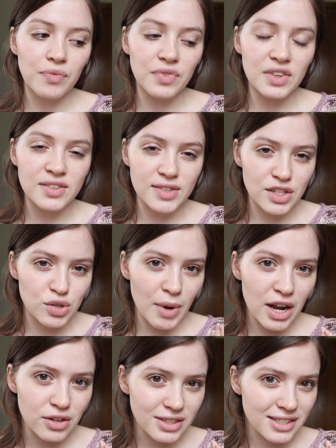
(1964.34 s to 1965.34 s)
the stitch
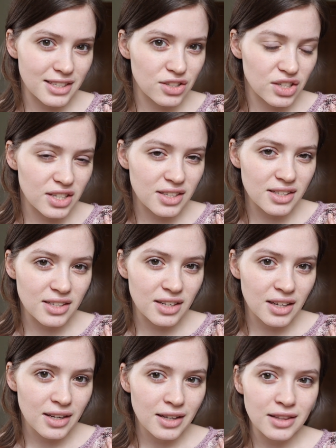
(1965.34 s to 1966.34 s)
pattern stitches,
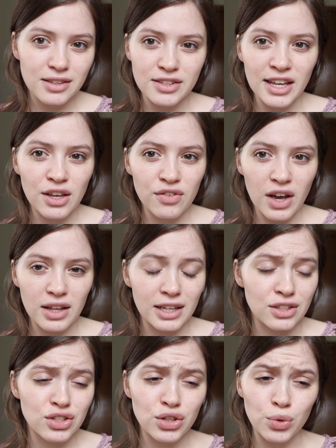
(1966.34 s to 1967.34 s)
say you've got
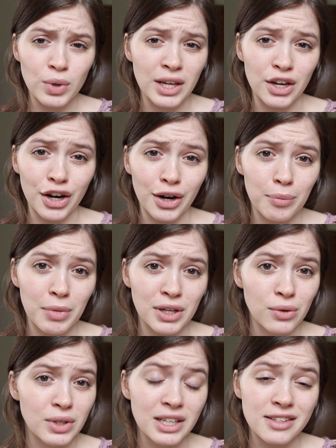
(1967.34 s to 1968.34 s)
like 2 here, but
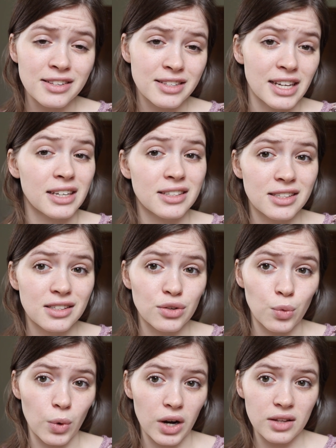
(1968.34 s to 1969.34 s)
you need 6 to
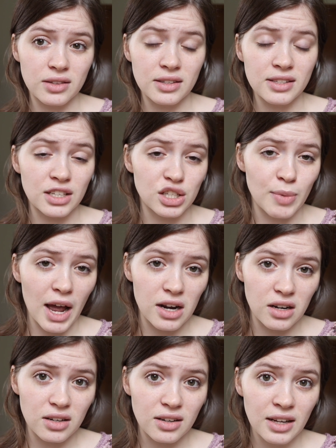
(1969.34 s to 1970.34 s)
work the stitch
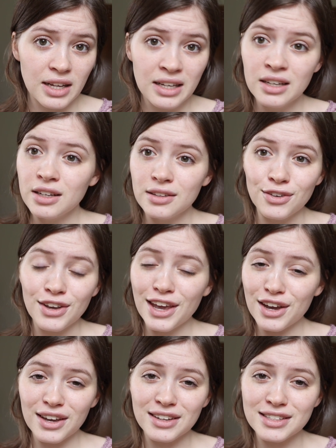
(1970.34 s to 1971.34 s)
pattern. You
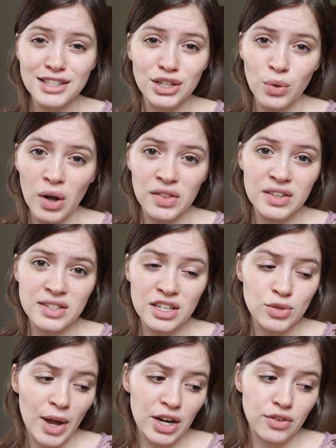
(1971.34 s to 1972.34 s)
can't continue on the
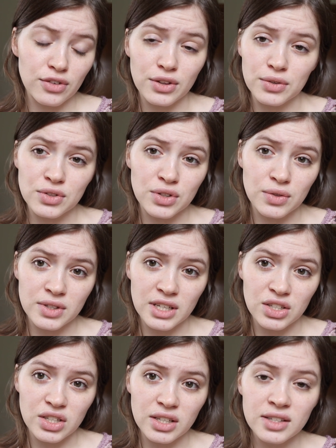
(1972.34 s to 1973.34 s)
stitch pattern for those 2
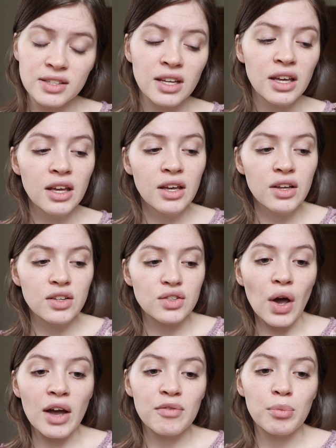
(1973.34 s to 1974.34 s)
stitches.
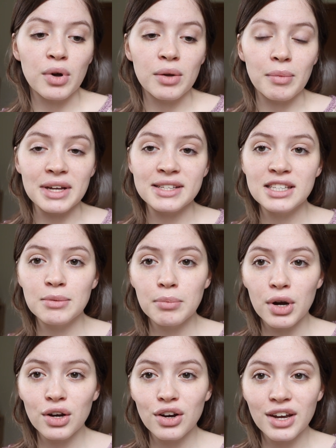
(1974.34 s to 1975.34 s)
So I've put my seam
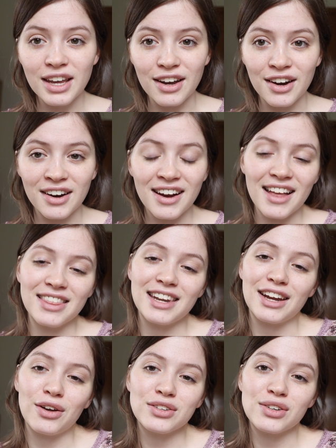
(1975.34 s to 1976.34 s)
marker here, and then
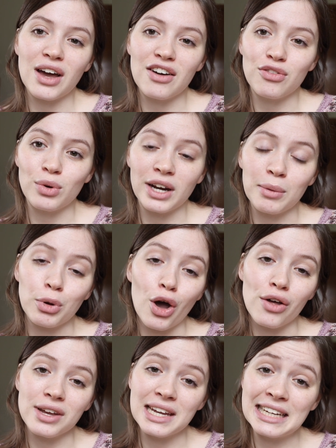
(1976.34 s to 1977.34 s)
I also have what I'm
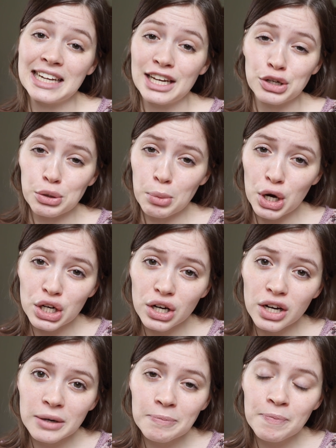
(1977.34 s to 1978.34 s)
calling an inner
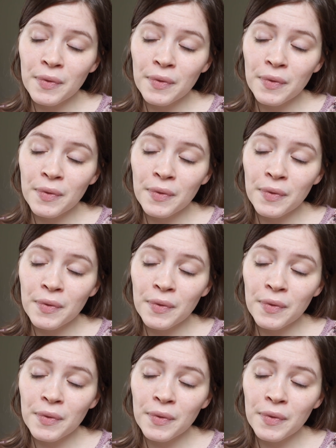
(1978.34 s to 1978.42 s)
marker,